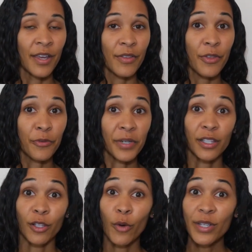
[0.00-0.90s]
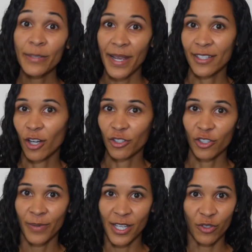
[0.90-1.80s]
The three lowest paid doctor
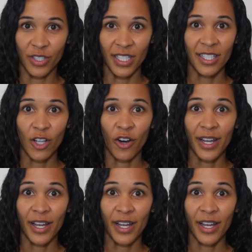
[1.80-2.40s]
specialties are